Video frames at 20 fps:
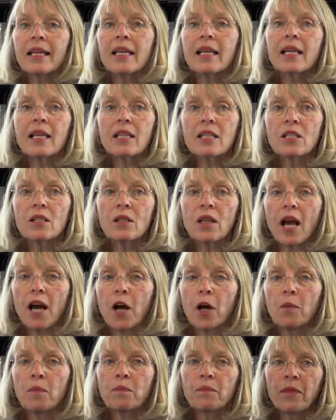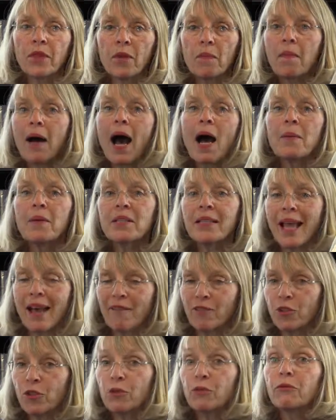he is the mob is
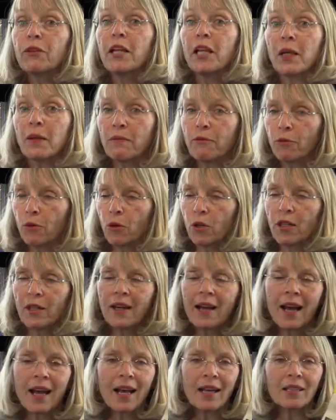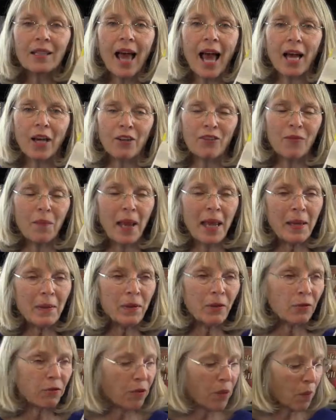after Vinny for lack of
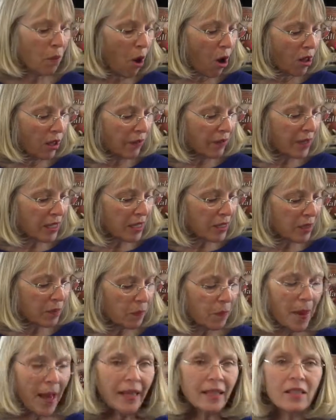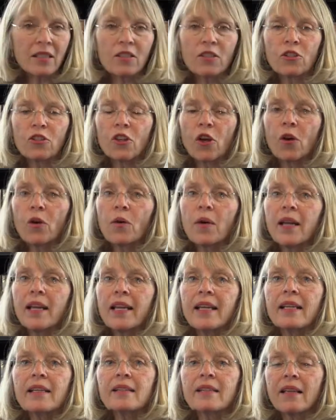payment from all of his bets. So
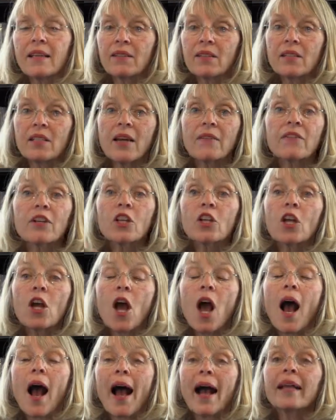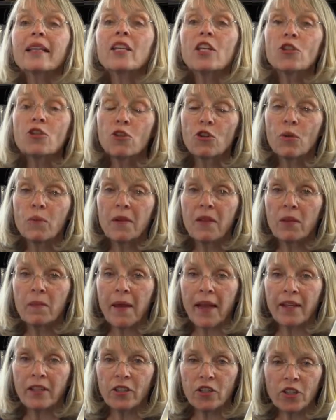he says, Stephanie, I need you to be the
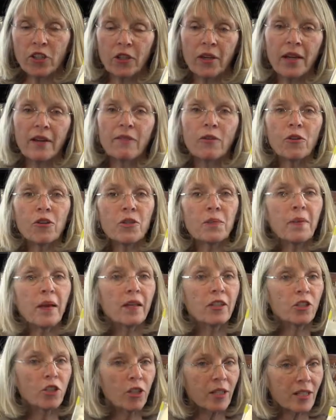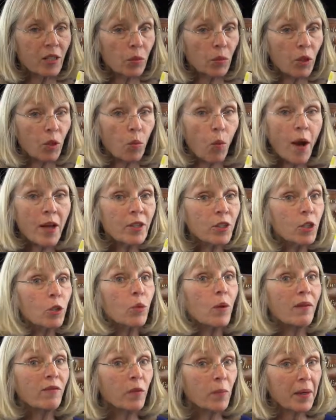manager. And of course, she doesn't really want
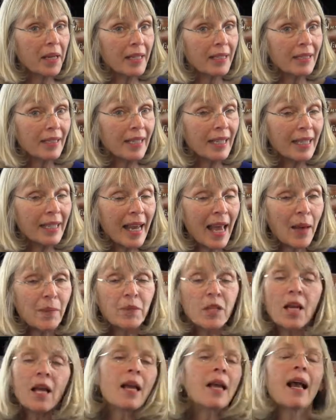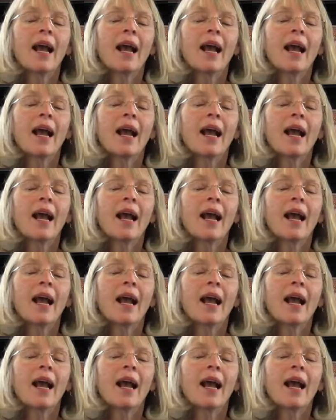to. Everybody's kidnapped.